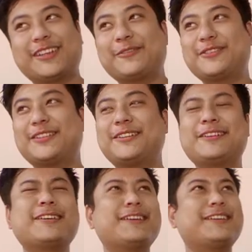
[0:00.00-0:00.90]
when I was in
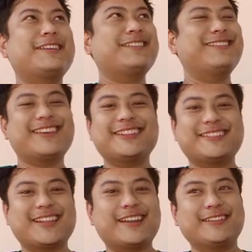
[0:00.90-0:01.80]
9th
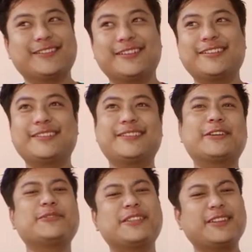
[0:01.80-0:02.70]
standard.
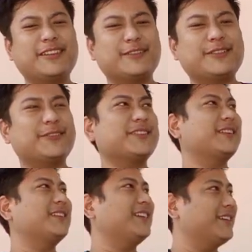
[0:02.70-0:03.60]
That was in the year
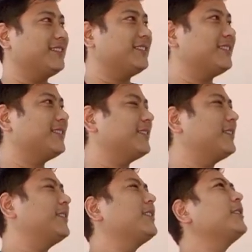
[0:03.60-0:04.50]
2008.
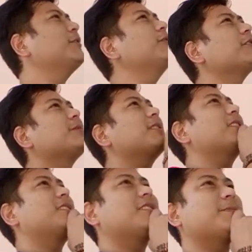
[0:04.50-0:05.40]
Who was my
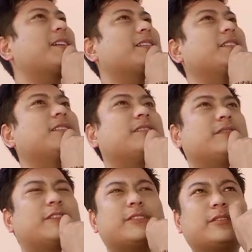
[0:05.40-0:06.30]
class teacher back then?
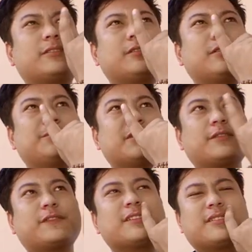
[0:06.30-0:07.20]
It was
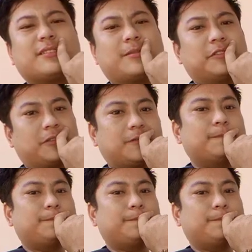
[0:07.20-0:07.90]
Mr. Francis Tamang.